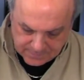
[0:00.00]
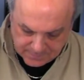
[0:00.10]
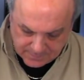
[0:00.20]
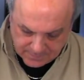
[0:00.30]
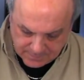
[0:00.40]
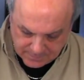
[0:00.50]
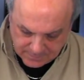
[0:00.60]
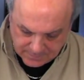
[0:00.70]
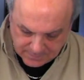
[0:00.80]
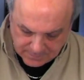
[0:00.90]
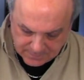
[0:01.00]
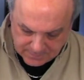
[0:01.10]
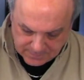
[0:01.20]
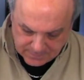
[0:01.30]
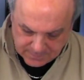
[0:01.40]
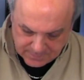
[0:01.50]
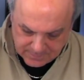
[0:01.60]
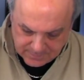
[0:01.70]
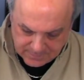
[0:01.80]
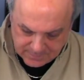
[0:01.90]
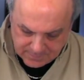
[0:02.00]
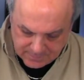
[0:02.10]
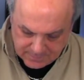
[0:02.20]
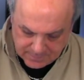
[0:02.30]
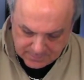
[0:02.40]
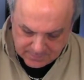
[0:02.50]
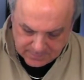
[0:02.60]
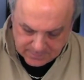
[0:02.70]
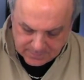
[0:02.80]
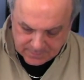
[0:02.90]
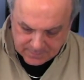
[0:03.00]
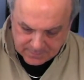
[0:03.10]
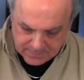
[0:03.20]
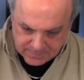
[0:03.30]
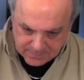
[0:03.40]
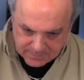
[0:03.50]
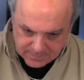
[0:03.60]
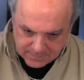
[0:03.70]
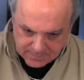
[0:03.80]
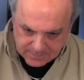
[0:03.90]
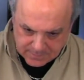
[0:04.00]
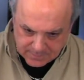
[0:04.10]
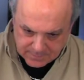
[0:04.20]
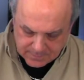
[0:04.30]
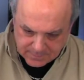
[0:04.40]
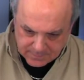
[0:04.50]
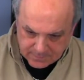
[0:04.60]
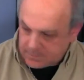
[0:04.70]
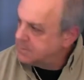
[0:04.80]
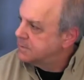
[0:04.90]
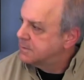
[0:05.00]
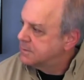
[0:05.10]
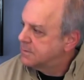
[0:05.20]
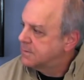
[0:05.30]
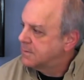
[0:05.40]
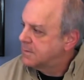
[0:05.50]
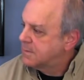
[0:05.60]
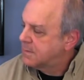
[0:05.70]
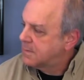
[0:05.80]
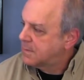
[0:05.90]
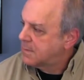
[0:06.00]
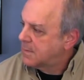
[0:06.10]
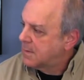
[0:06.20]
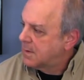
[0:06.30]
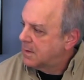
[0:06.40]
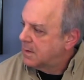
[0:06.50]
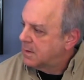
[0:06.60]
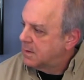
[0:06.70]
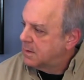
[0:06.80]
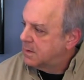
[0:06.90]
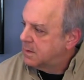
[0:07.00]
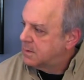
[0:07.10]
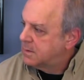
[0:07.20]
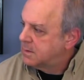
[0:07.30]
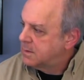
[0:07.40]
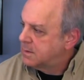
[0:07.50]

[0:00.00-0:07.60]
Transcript: (silent)